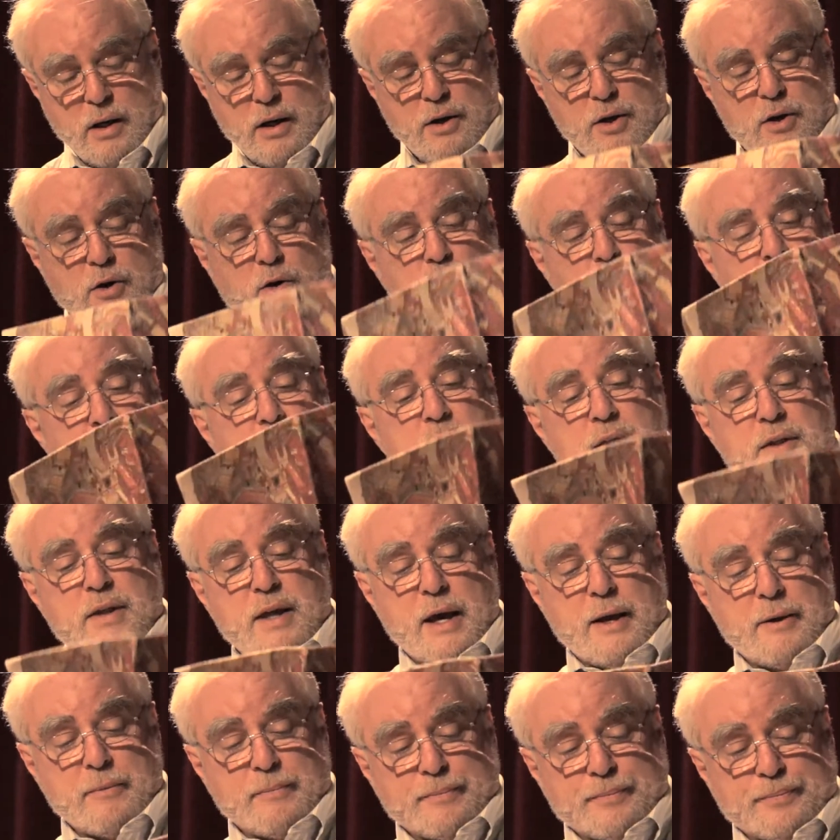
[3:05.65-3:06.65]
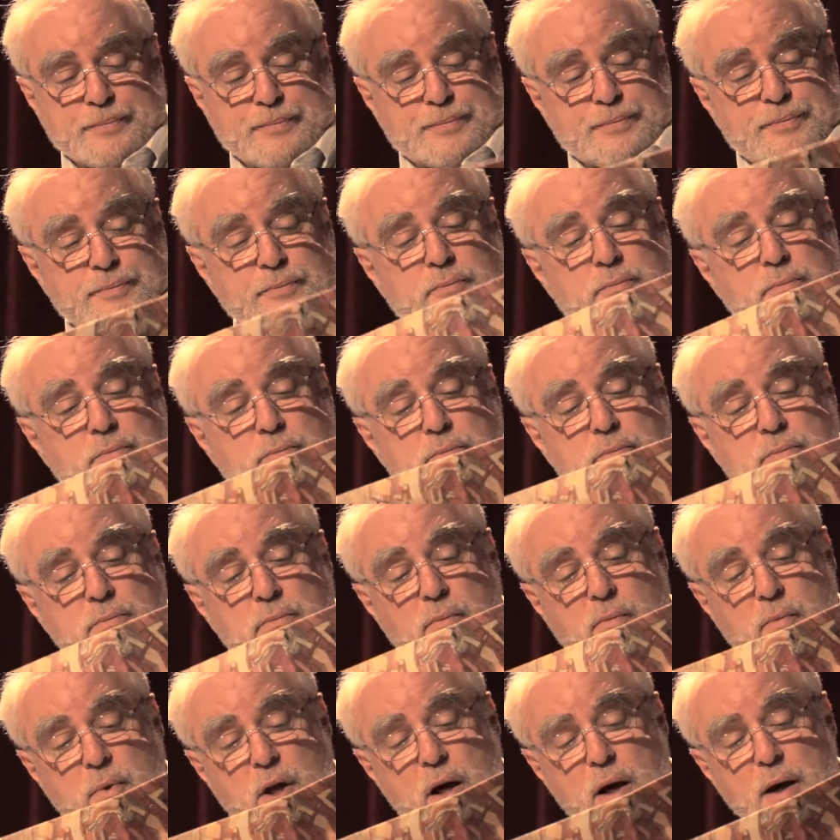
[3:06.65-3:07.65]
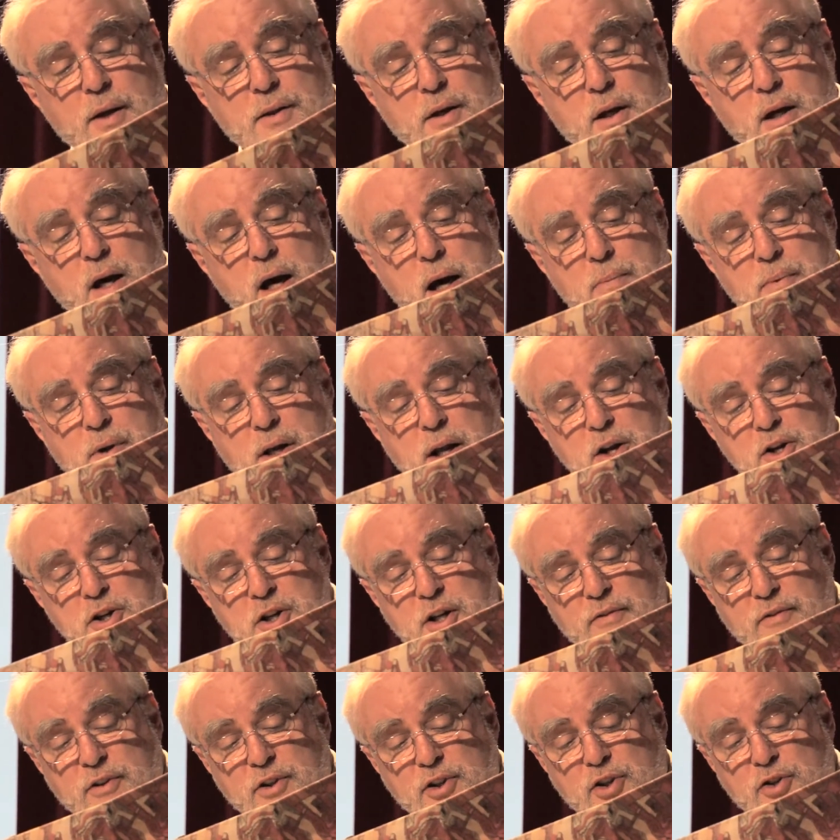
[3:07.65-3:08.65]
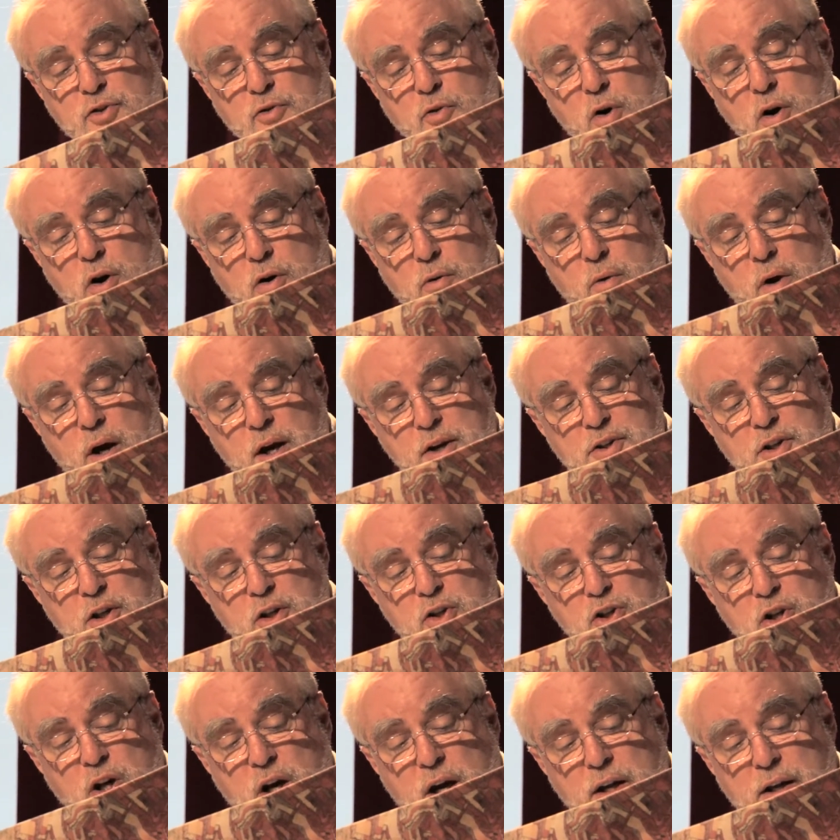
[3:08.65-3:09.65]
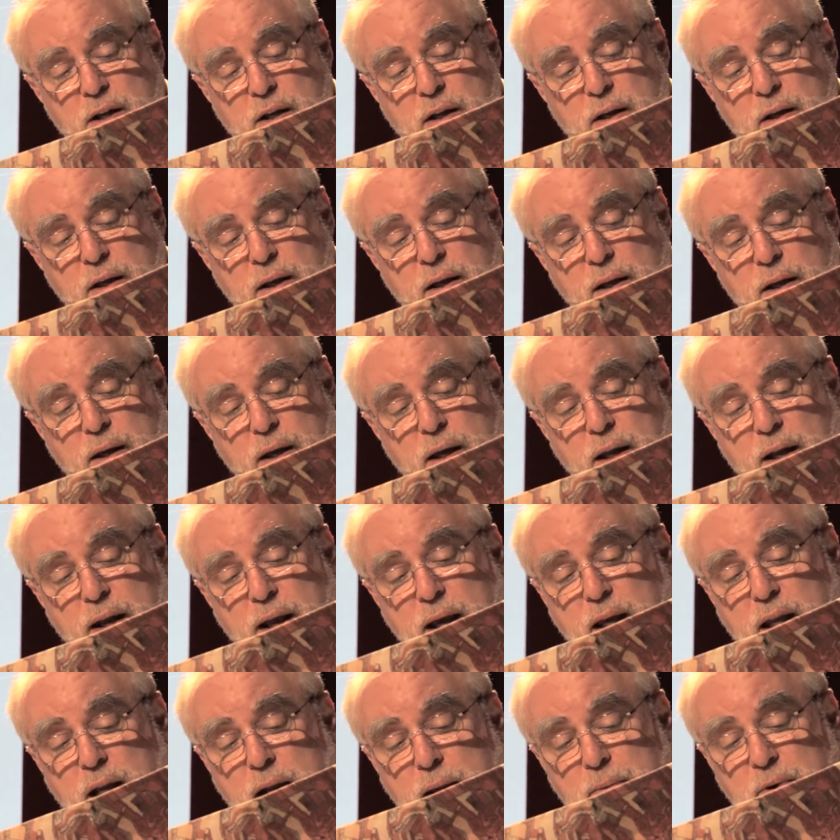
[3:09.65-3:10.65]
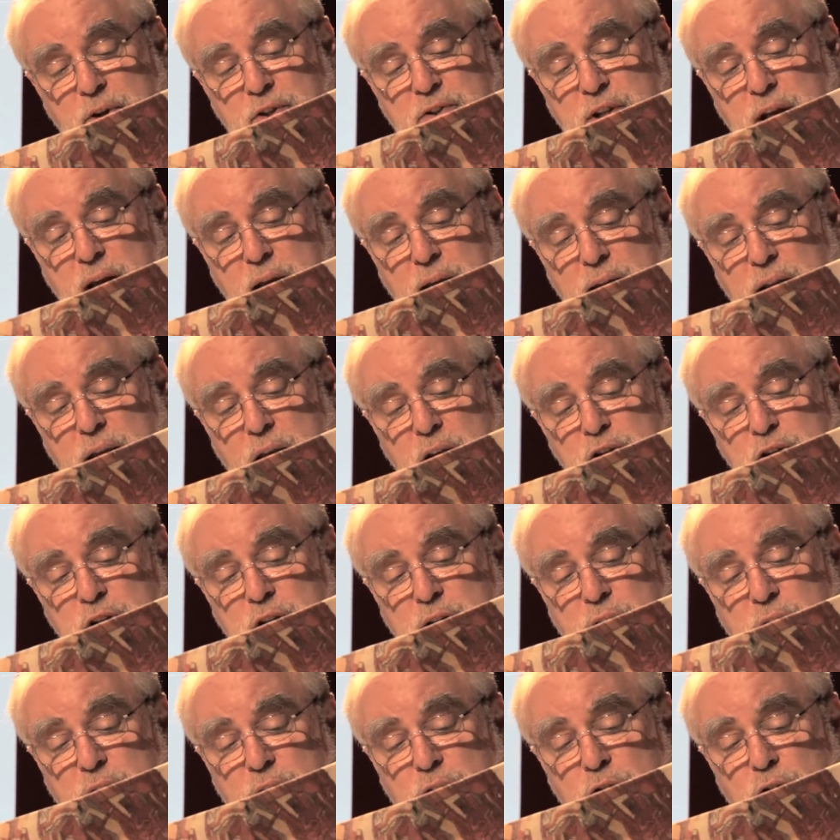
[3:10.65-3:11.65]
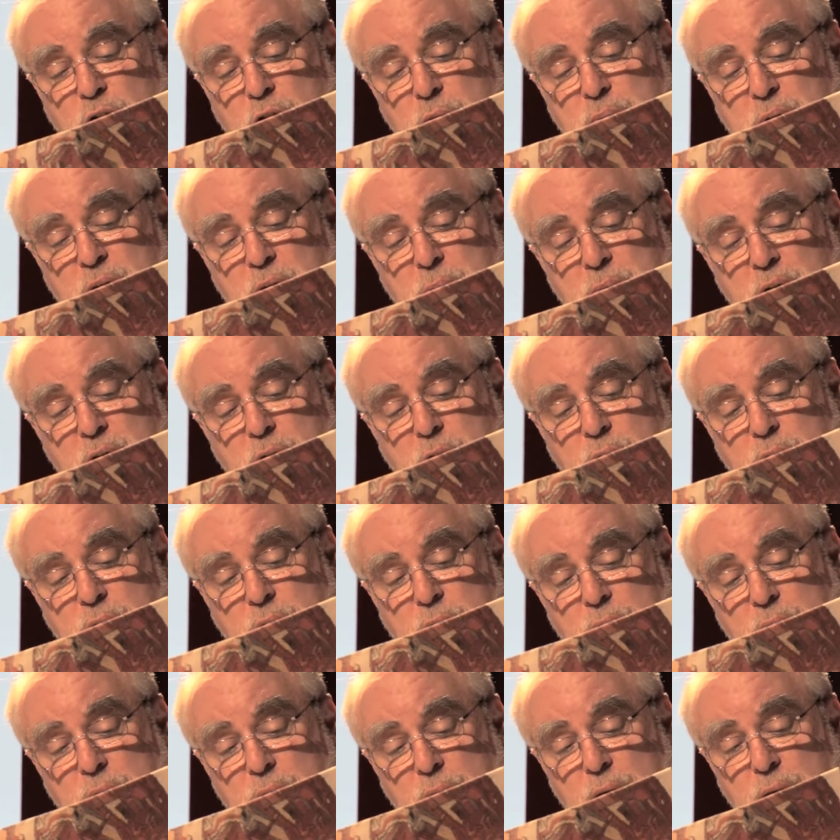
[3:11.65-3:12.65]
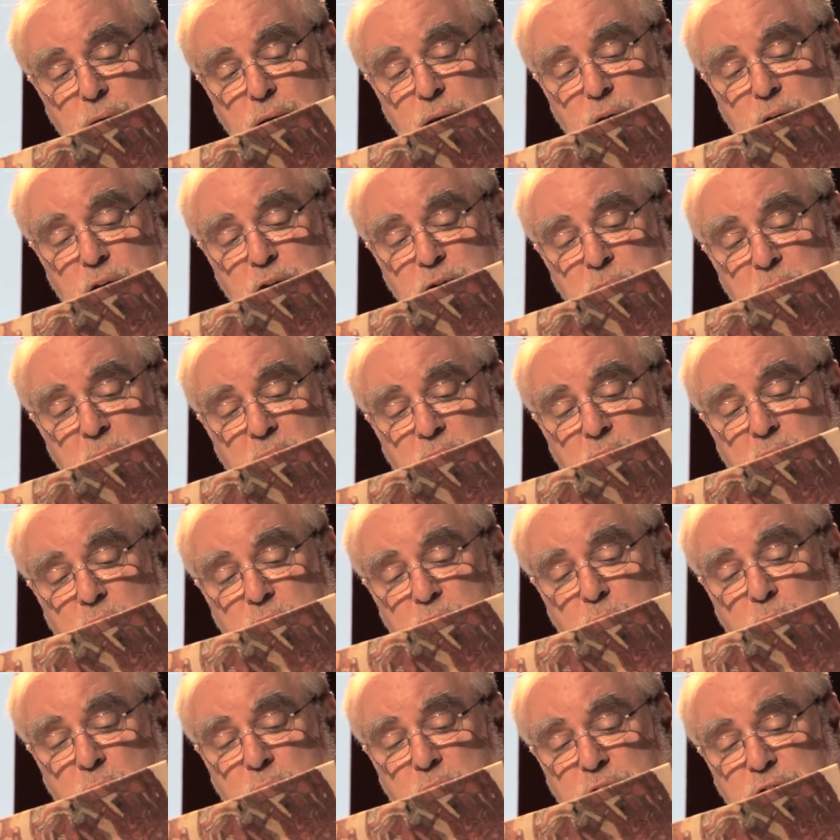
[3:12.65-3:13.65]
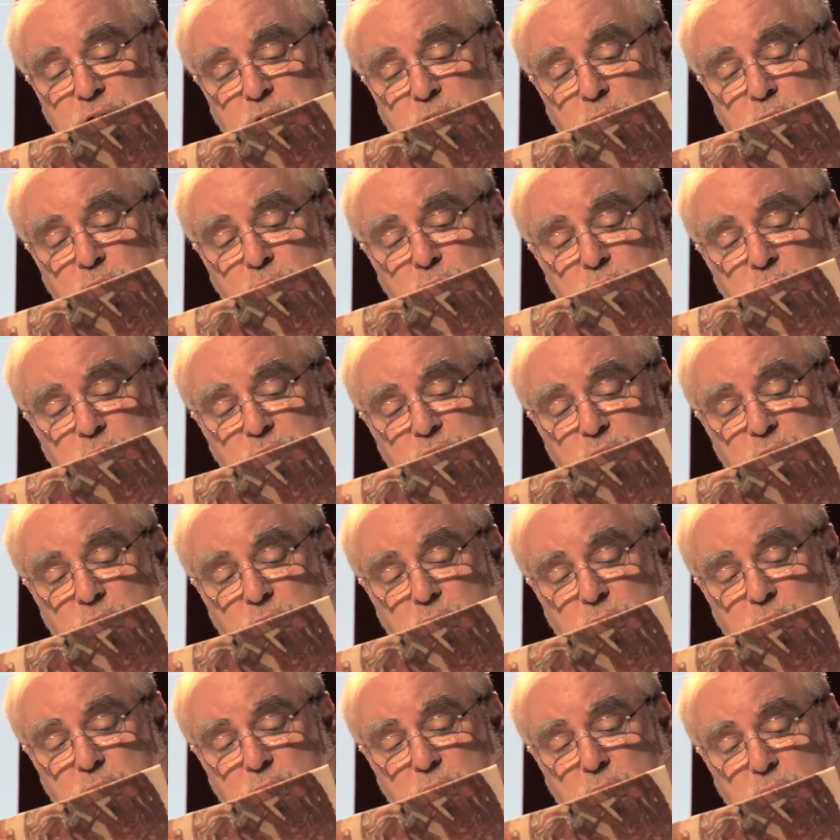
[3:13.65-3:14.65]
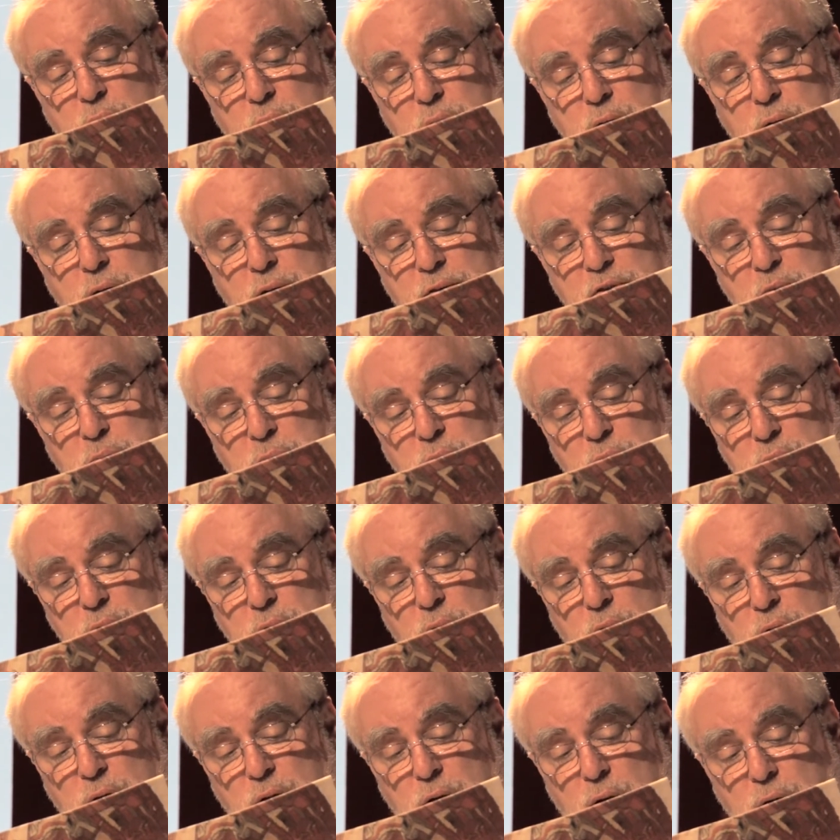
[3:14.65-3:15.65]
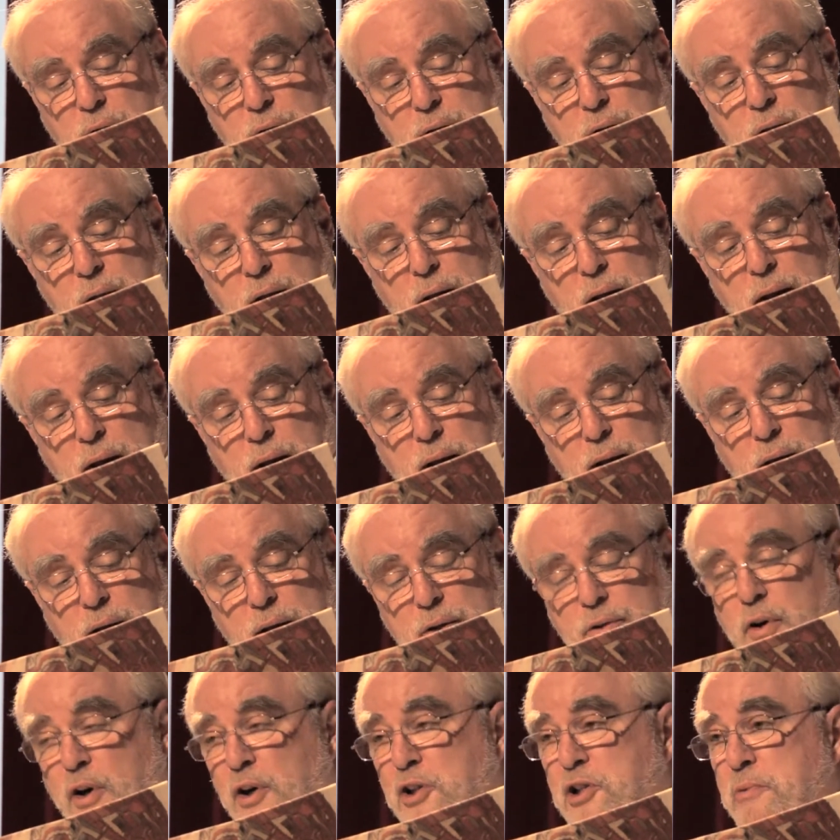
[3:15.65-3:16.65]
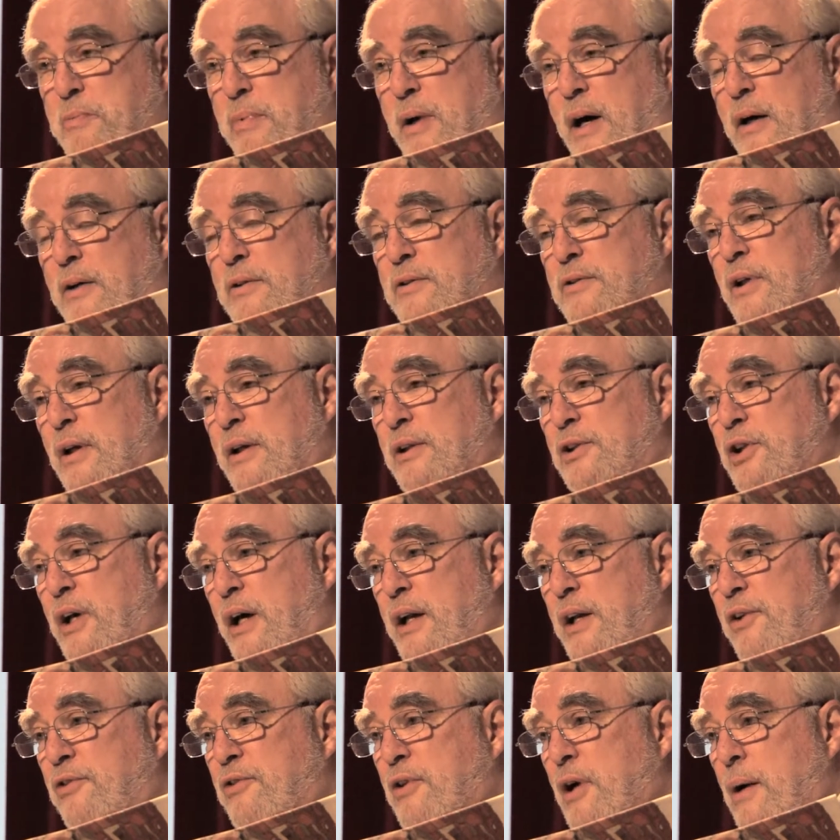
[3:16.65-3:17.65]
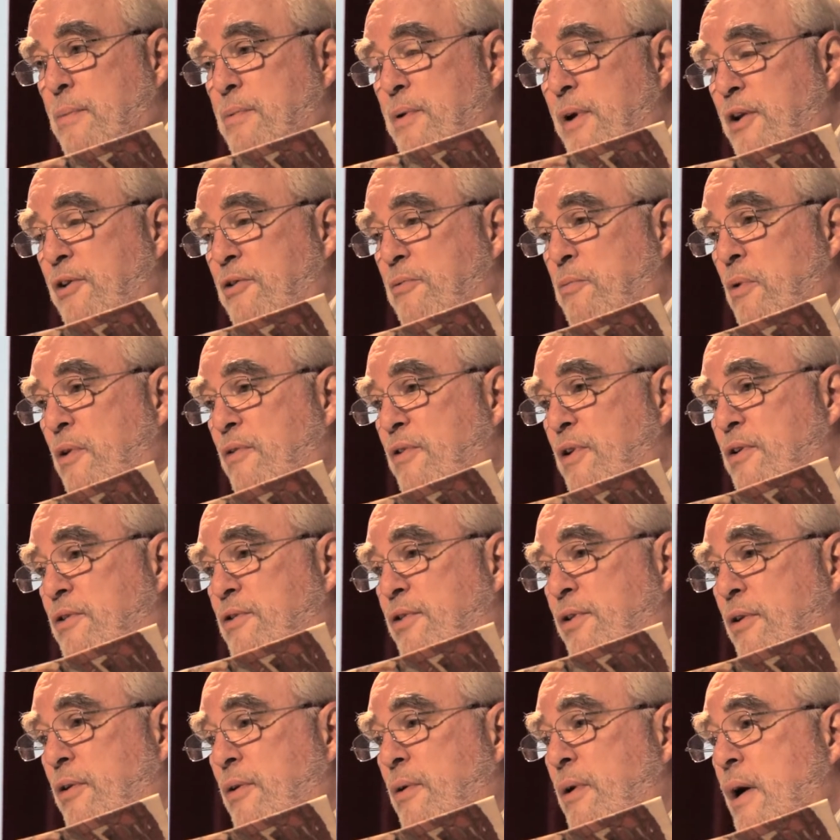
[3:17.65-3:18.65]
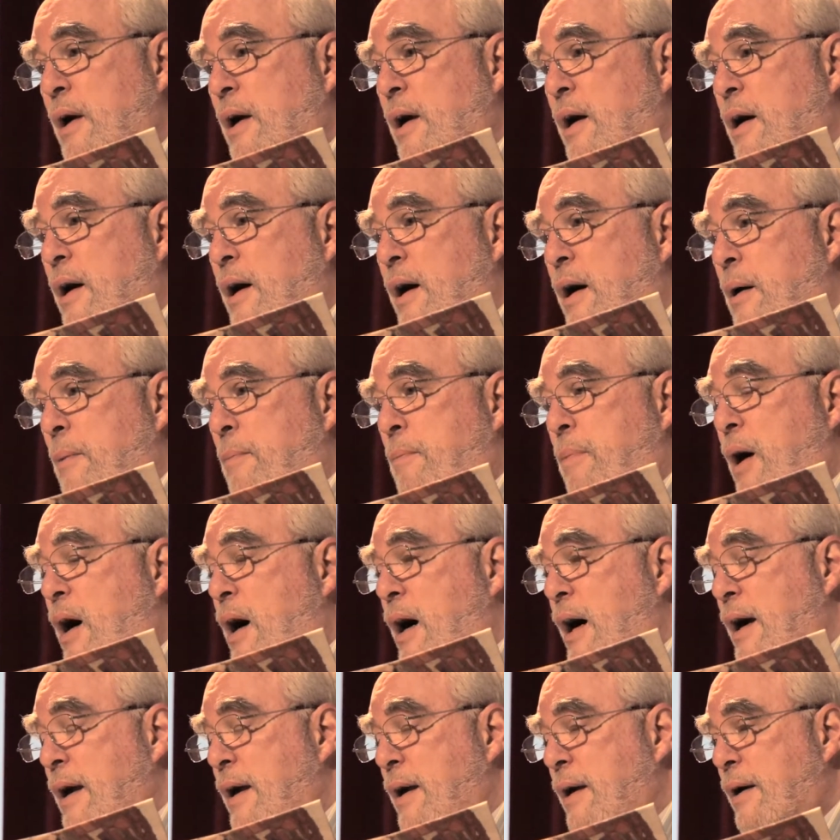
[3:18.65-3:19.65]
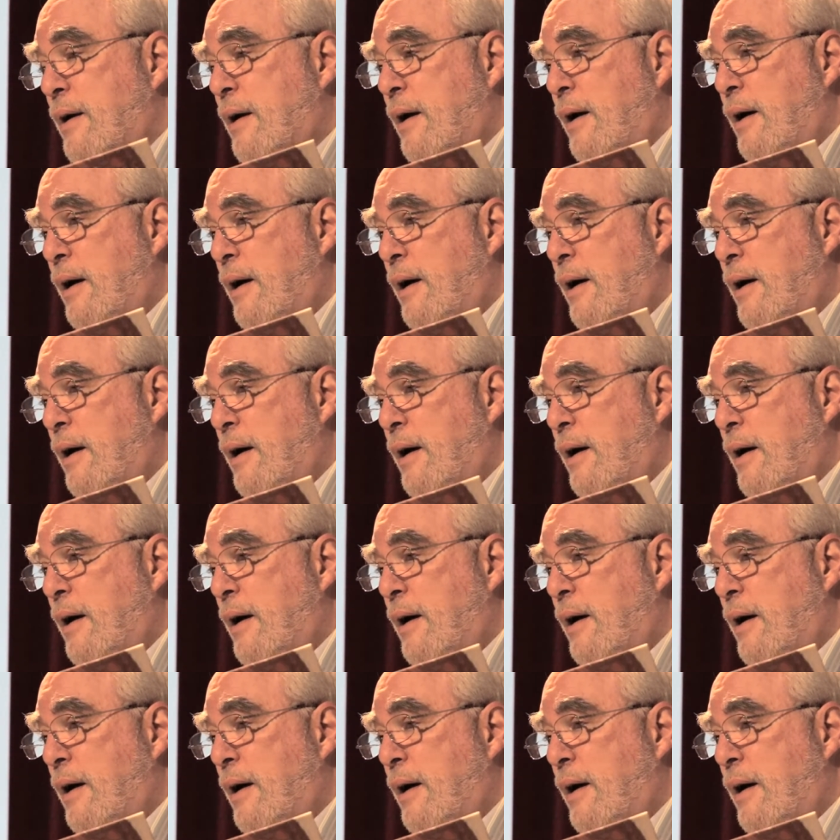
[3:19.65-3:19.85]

you'll read that the combination of a strong rising China and economic stagnation in Europe and America is making the West increasingly uncomfortable. On talks about Chinese companies moving to buy